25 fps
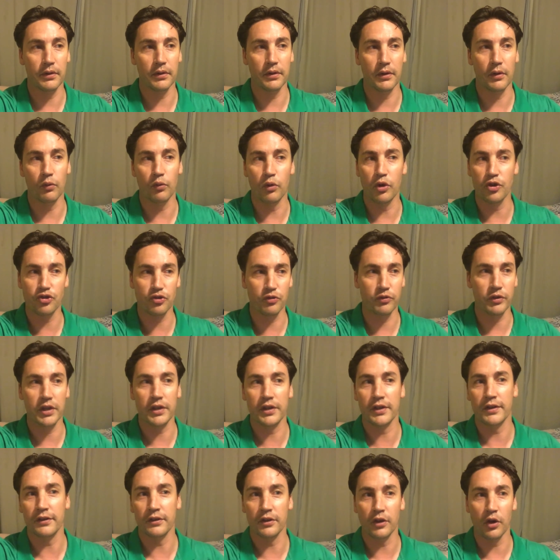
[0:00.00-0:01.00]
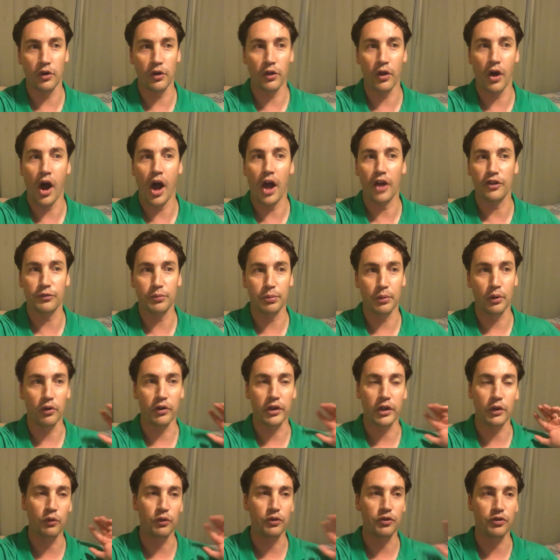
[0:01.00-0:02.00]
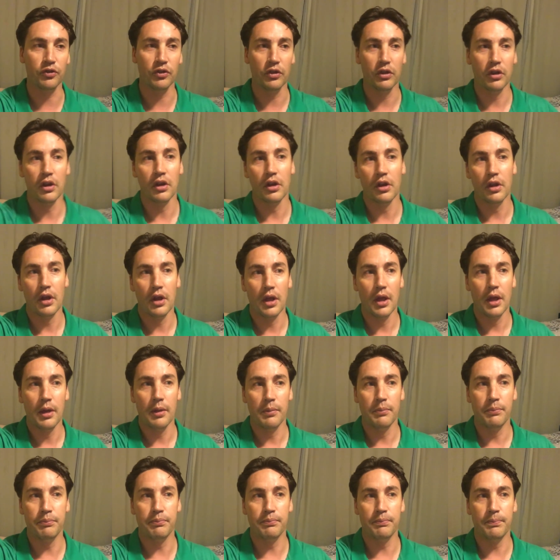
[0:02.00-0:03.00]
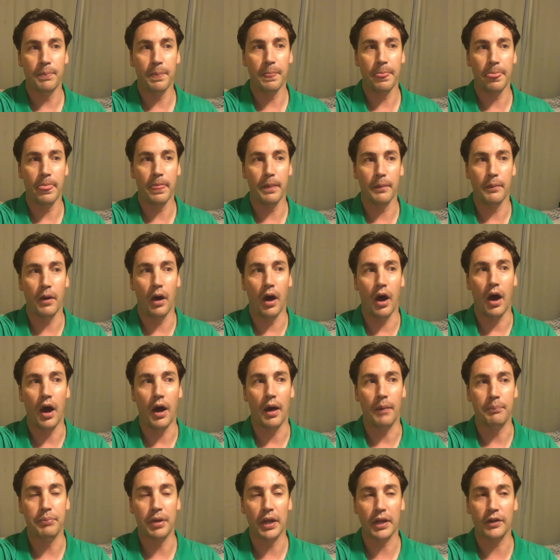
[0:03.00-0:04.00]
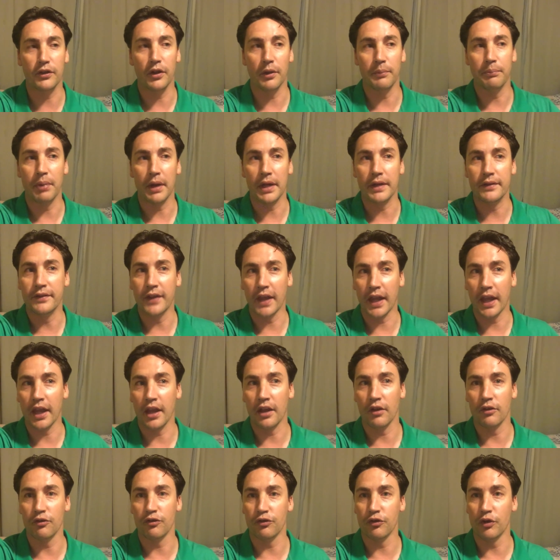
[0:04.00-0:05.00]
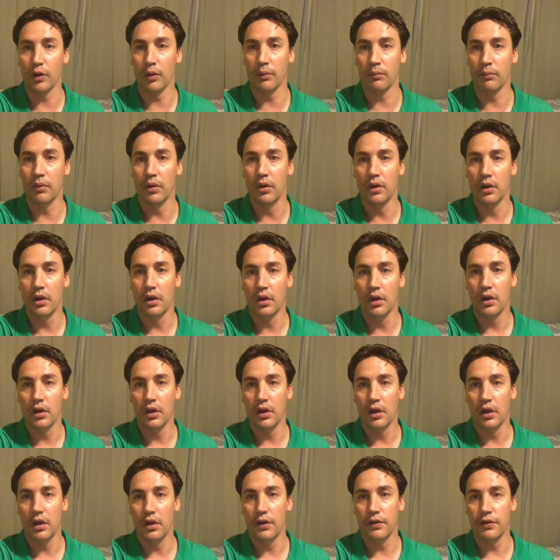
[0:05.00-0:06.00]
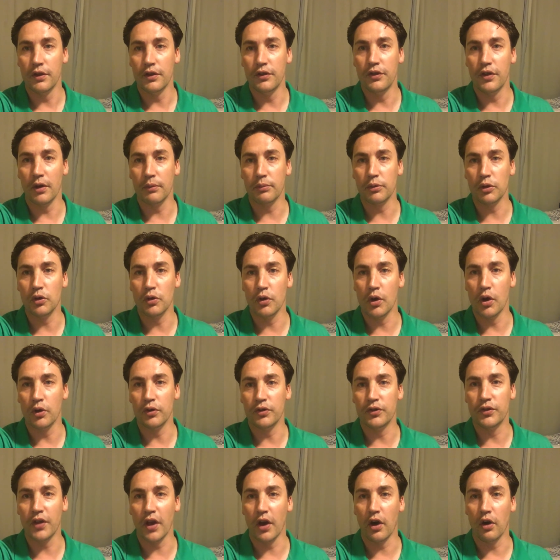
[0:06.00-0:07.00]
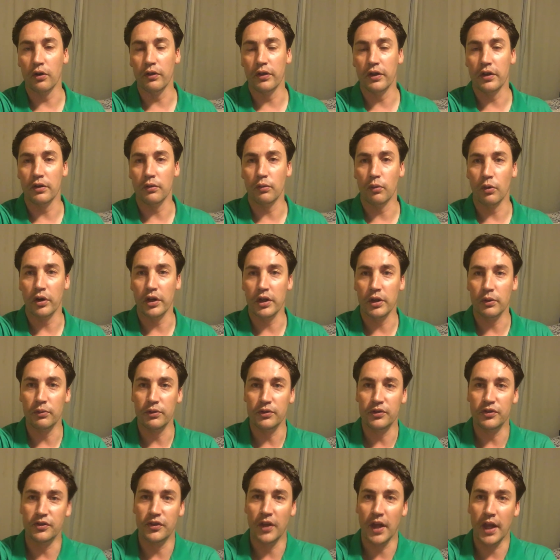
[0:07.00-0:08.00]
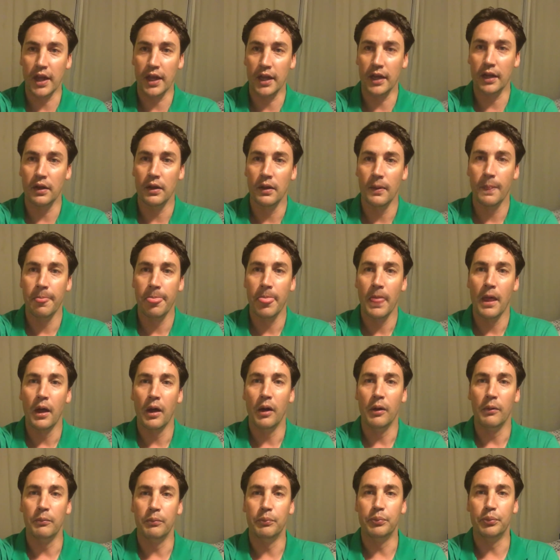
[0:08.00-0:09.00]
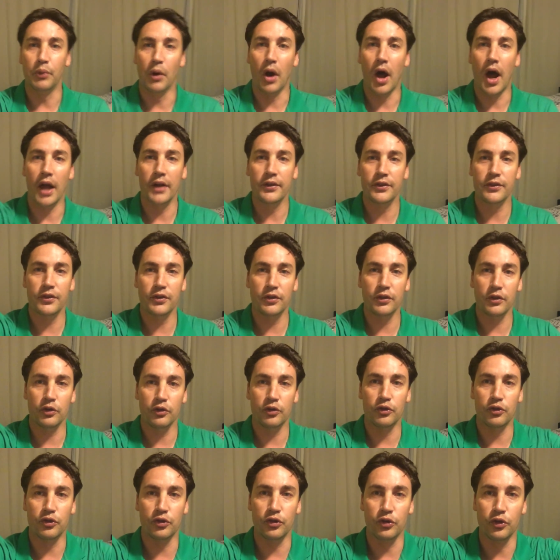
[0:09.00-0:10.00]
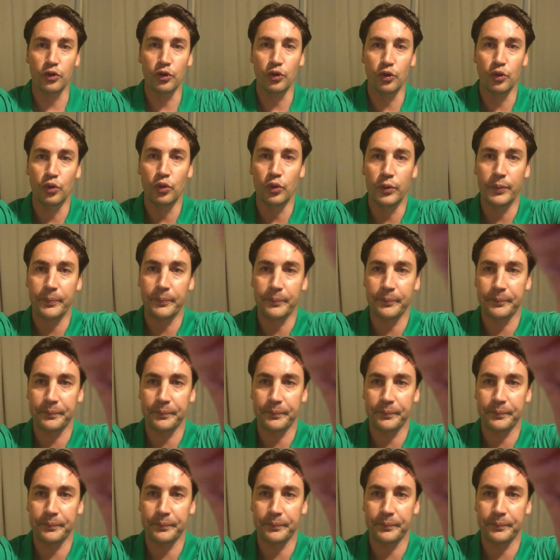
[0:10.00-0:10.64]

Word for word: originally he didn't go to the hospital. He was uh, picked up by Dan from the W Hotel that where he was staying, brought to.